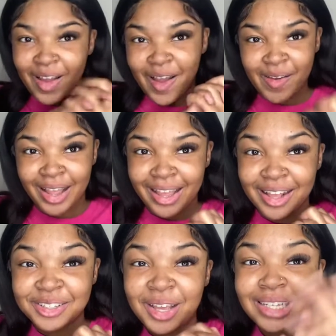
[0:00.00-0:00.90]
Okay, y'all,
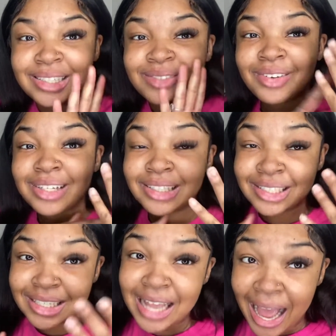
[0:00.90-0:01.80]
so I just finished
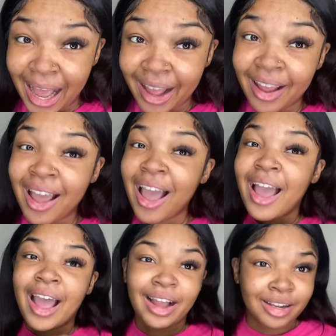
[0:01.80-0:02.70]
this eye.
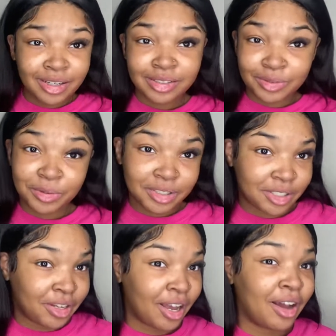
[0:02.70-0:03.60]
I couldn't really show
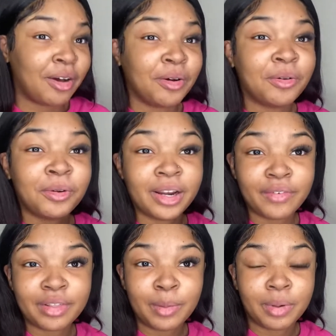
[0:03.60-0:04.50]
y'all
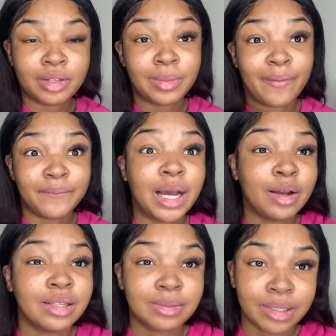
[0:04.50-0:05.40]
everything because my phone
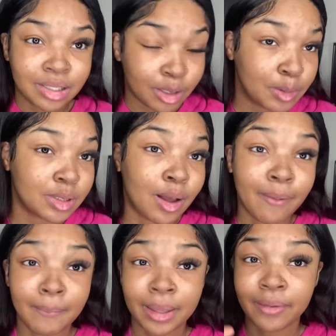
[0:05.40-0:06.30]
is messing up. So I'm
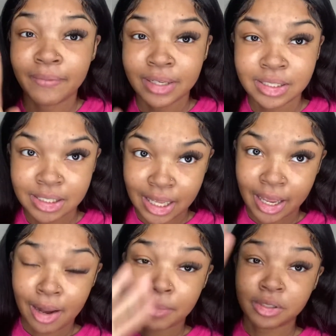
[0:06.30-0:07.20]
about to finish this eye
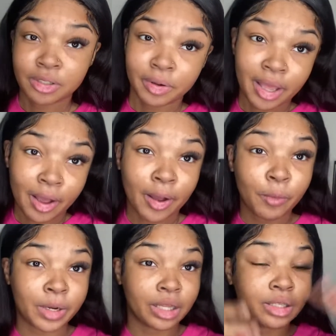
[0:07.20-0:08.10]
and I'm gonna show y'all
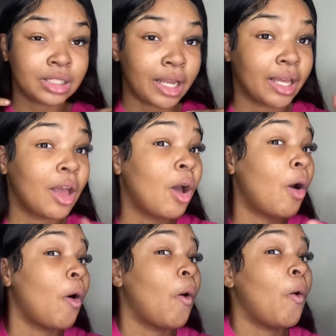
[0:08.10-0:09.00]
what it looks like
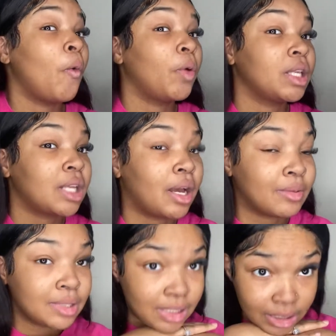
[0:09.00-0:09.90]
when it's all
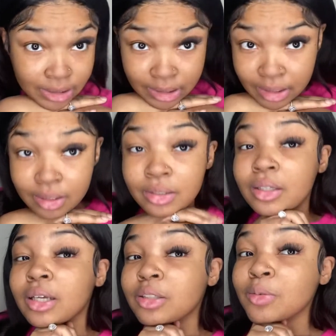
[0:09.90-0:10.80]
done.
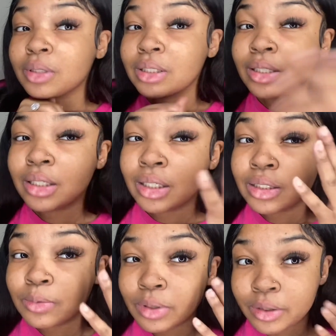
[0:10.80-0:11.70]
As you can see, it's
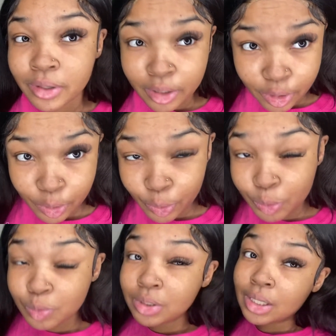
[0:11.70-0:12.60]
really cute.
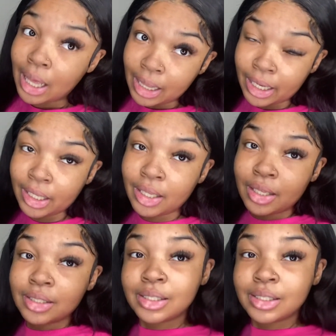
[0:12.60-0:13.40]
I like it.